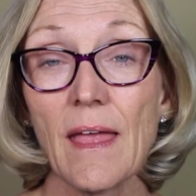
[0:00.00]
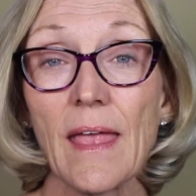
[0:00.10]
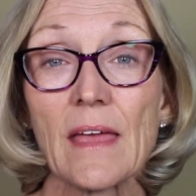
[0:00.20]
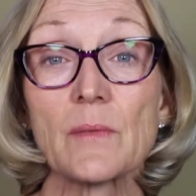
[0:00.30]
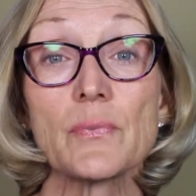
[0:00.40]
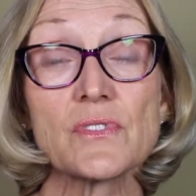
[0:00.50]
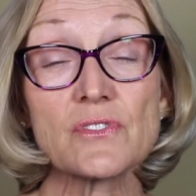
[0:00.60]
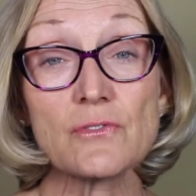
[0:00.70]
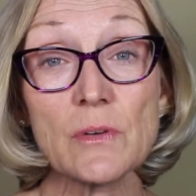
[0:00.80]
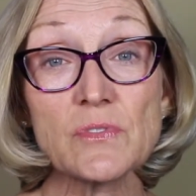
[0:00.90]
and
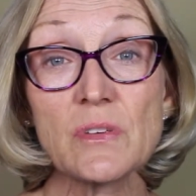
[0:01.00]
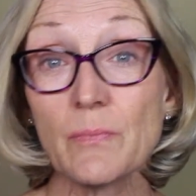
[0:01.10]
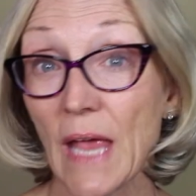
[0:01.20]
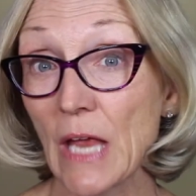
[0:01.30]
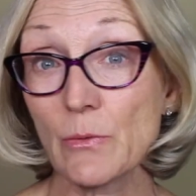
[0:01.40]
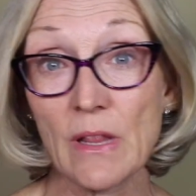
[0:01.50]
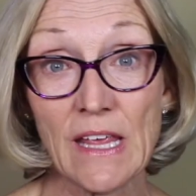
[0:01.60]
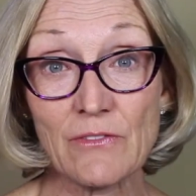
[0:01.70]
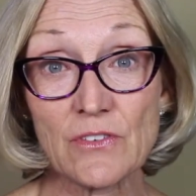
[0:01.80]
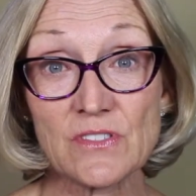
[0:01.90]
prescription pain
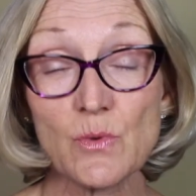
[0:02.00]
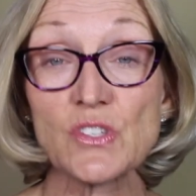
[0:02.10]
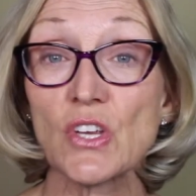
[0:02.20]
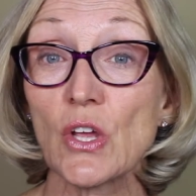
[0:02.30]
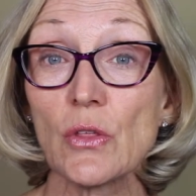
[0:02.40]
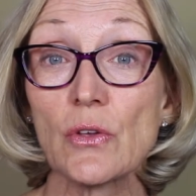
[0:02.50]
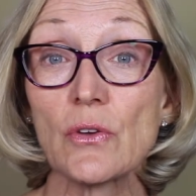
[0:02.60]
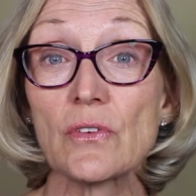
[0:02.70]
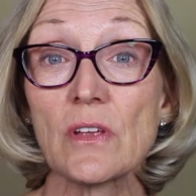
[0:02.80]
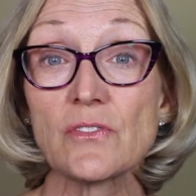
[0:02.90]
relievers, which
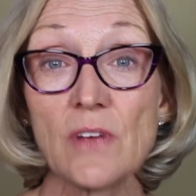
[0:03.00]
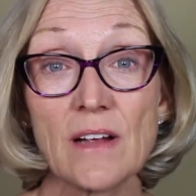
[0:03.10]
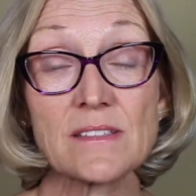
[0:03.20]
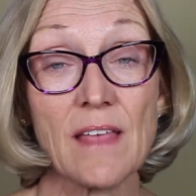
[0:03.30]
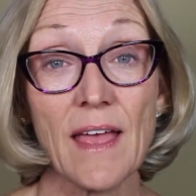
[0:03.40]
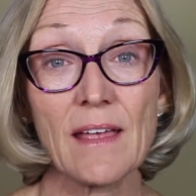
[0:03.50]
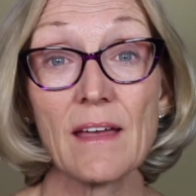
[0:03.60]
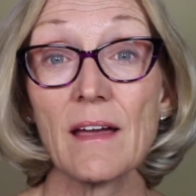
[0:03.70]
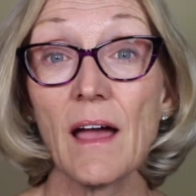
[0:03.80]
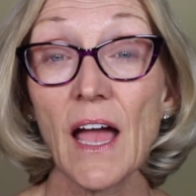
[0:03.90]
include drugs like
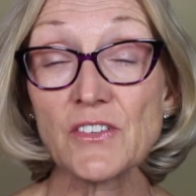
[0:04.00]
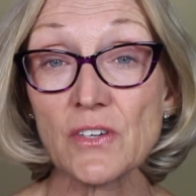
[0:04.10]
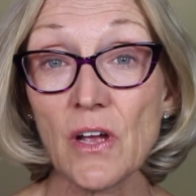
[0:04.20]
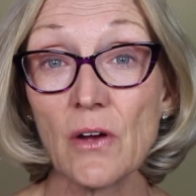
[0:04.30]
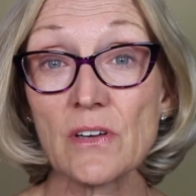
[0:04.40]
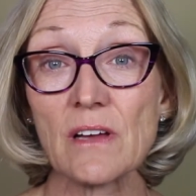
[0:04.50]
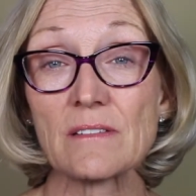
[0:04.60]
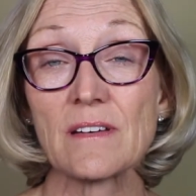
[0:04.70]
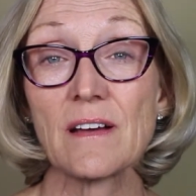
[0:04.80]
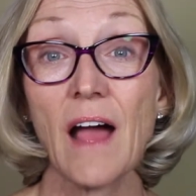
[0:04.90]

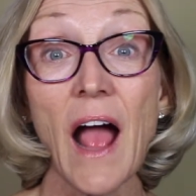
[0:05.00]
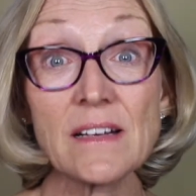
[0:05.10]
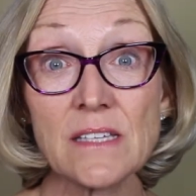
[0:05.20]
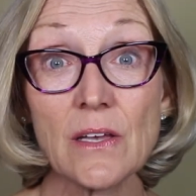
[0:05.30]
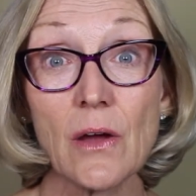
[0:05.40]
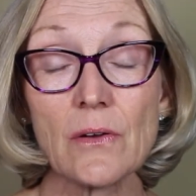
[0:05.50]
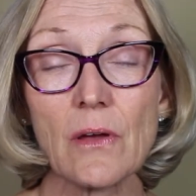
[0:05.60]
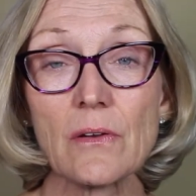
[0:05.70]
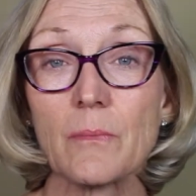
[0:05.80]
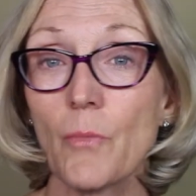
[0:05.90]
hydrocodone,
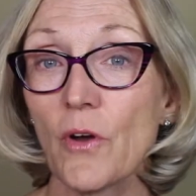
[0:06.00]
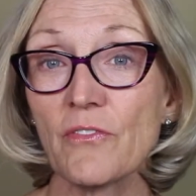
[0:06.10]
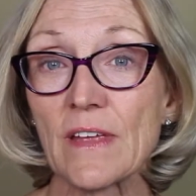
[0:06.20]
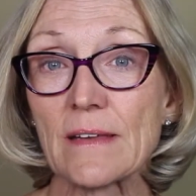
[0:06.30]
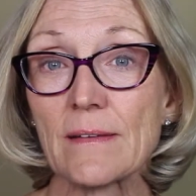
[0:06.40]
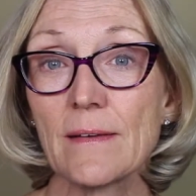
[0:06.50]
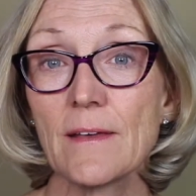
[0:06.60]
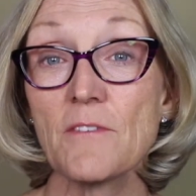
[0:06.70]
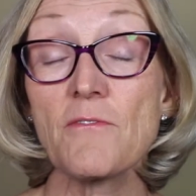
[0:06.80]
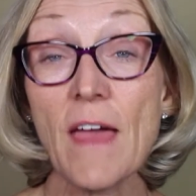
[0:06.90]
oxycodone, morphine,
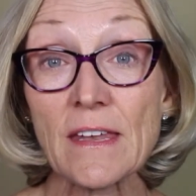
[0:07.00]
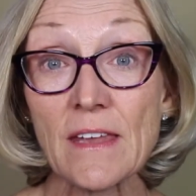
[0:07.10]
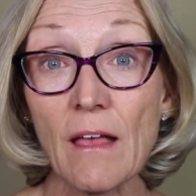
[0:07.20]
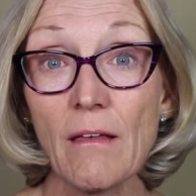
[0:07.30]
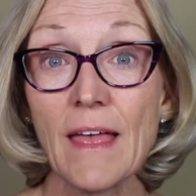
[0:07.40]
fentanyl,